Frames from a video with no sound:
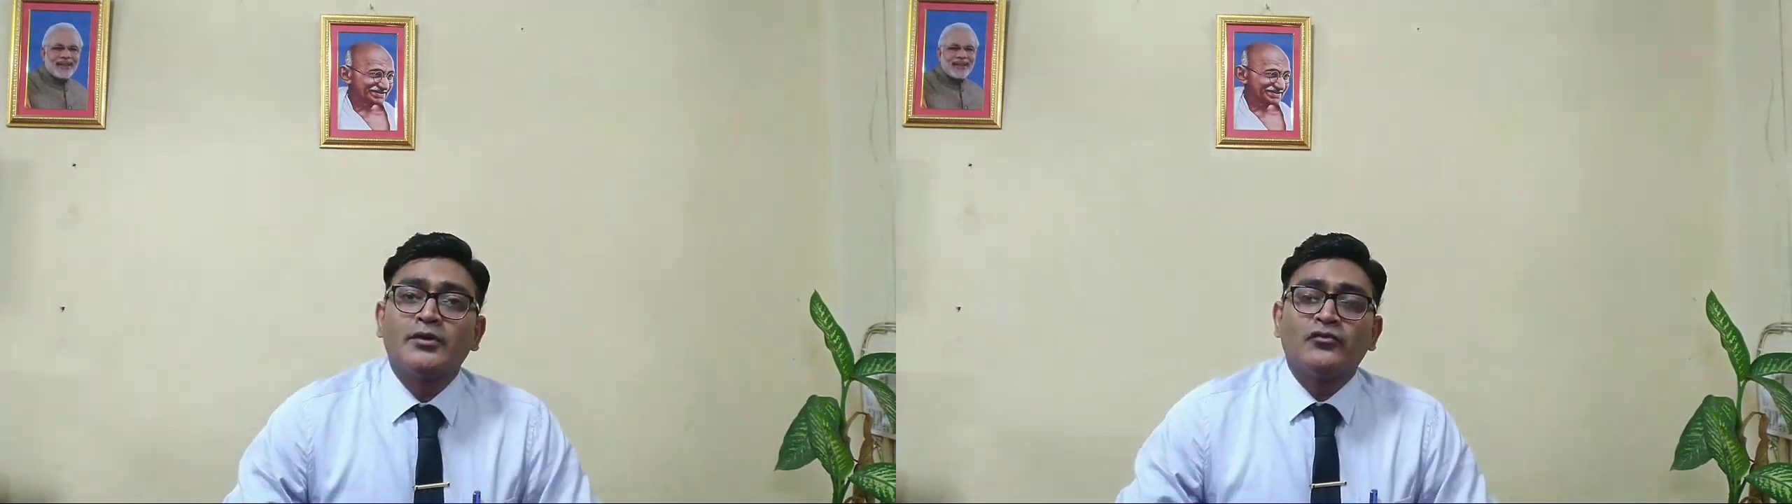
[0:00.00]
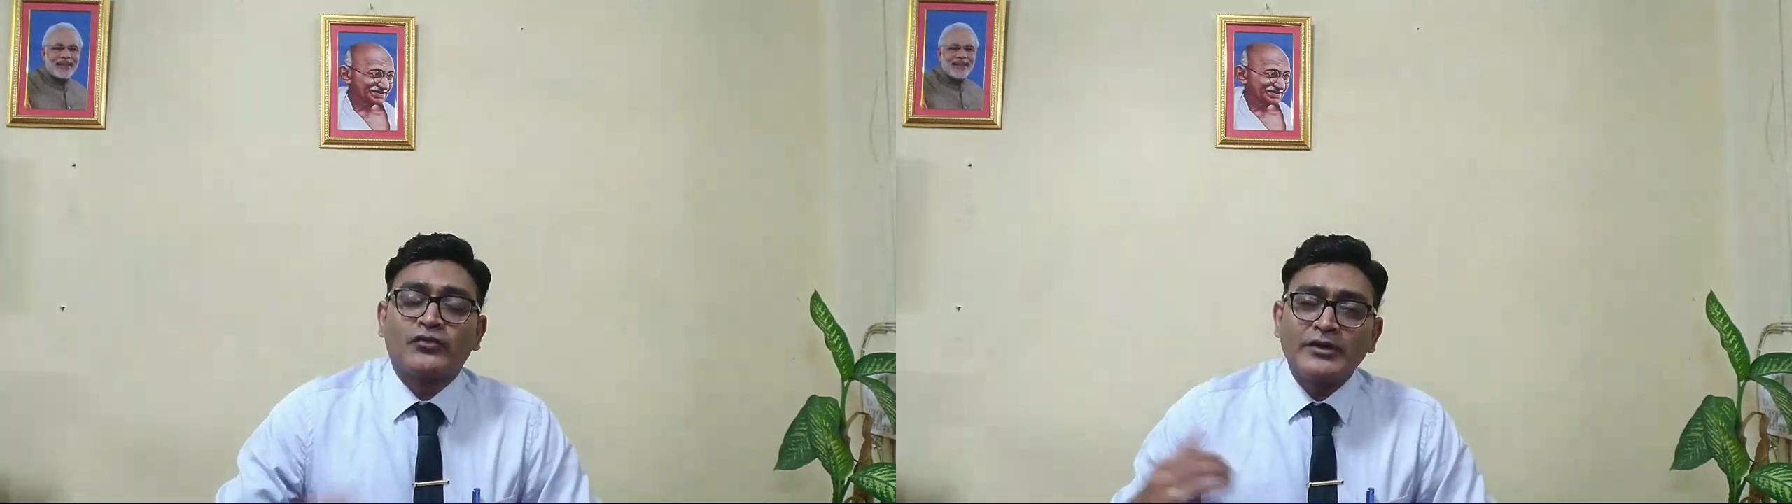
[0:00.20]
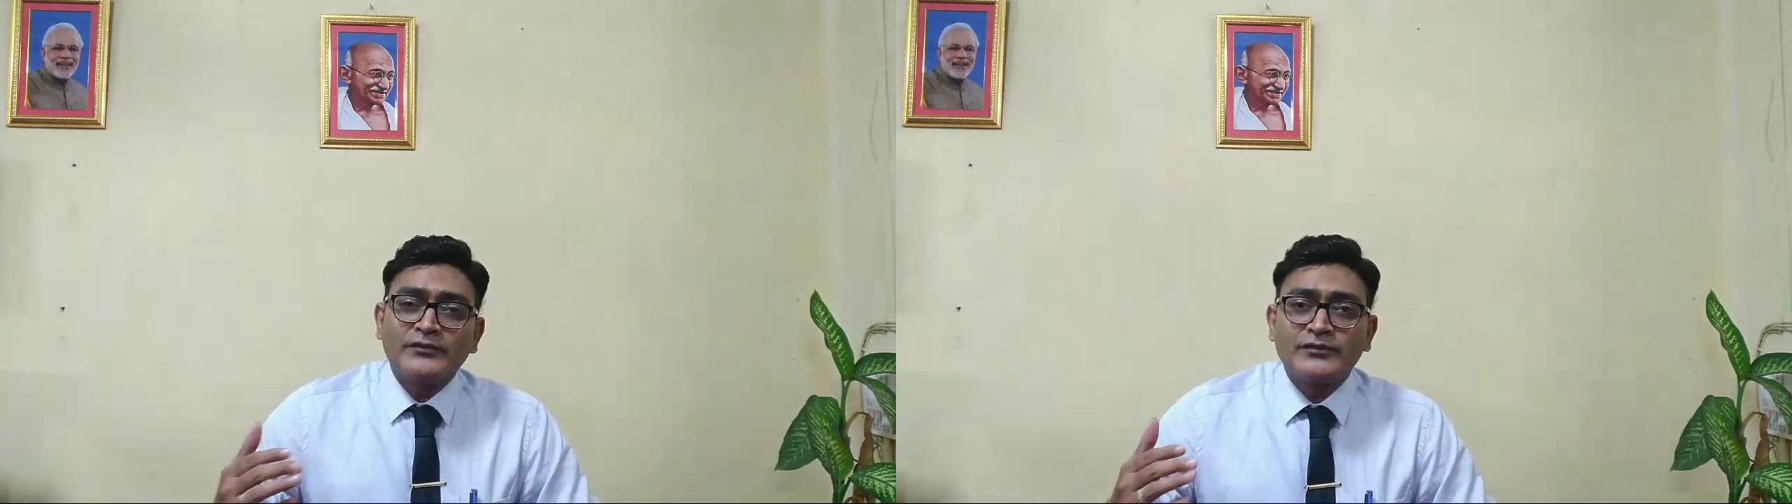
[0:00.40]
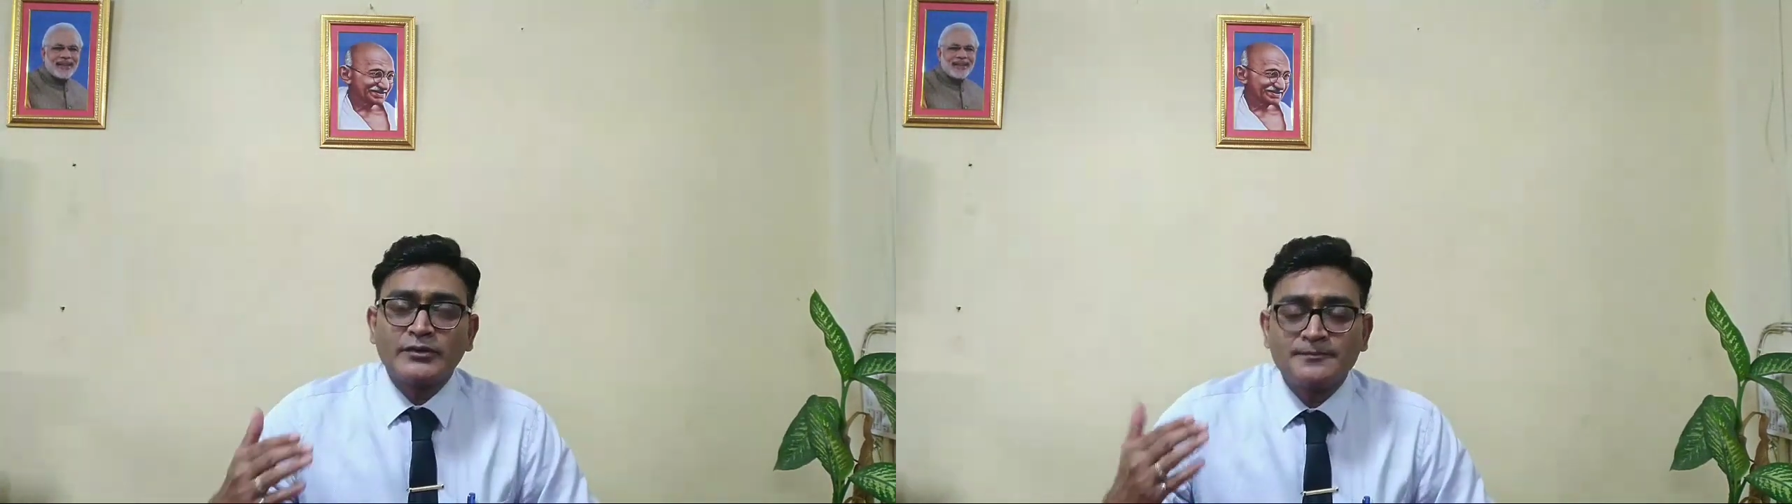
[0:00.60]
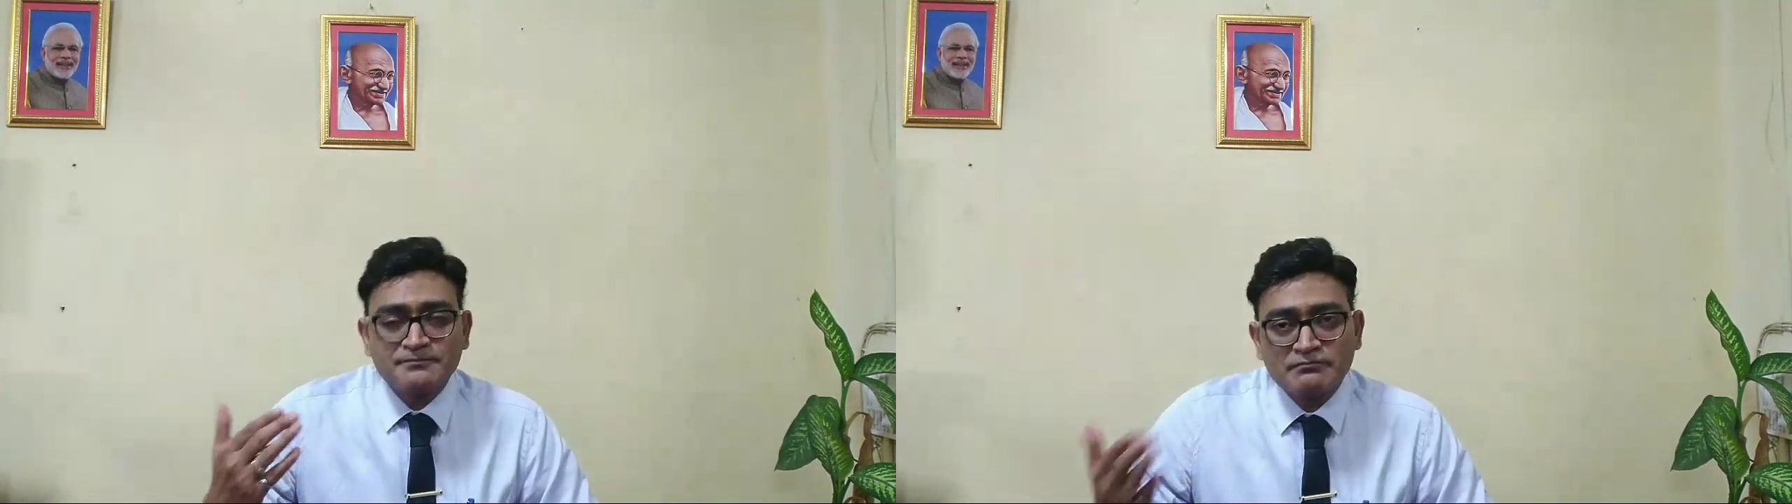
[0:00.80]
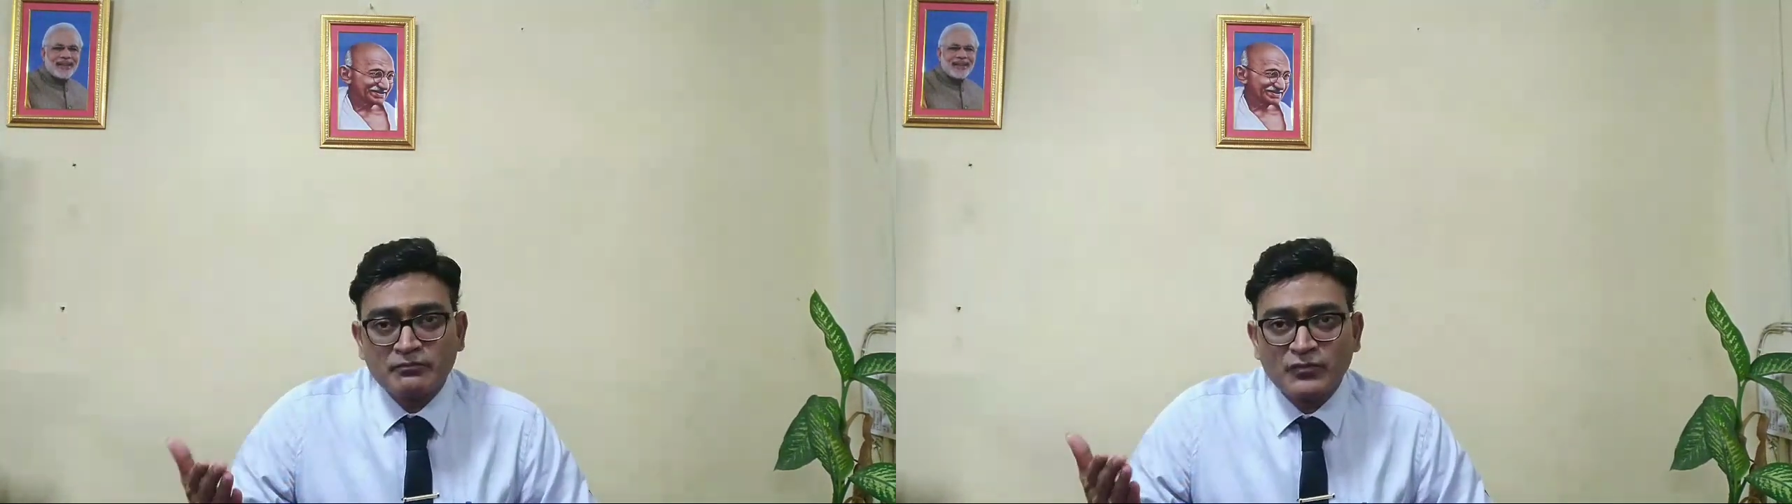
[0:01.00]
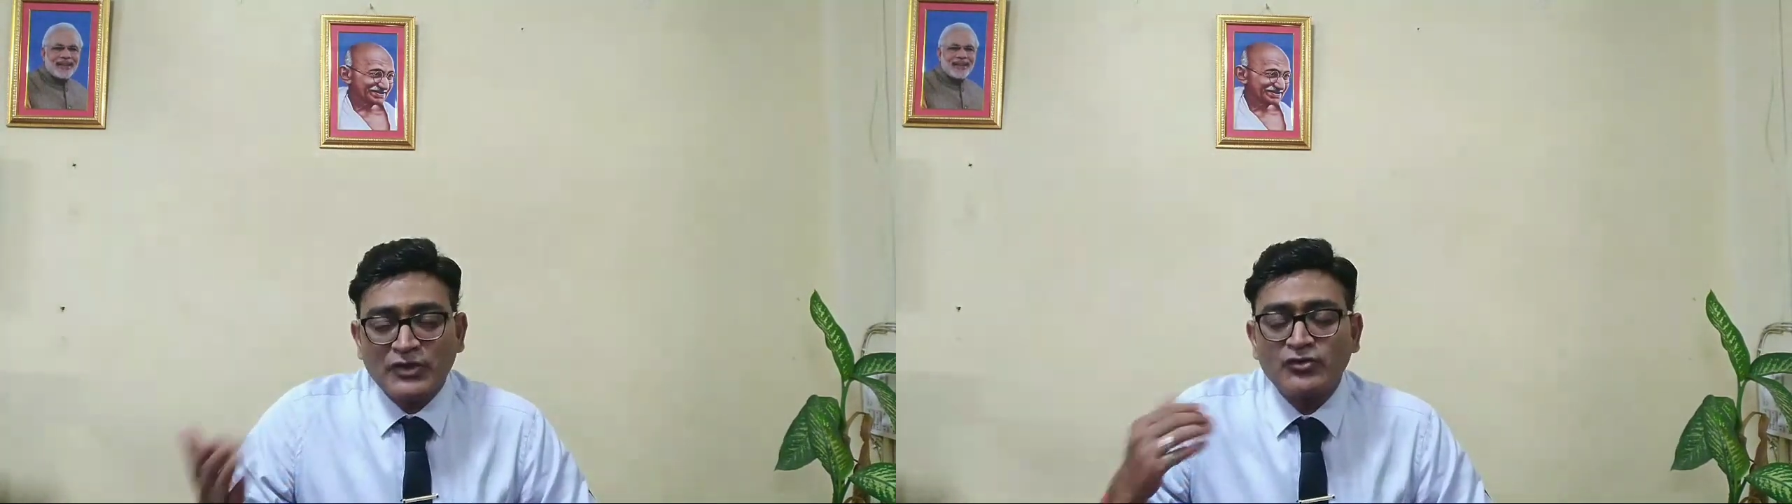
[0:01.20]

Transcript: Friends, Thank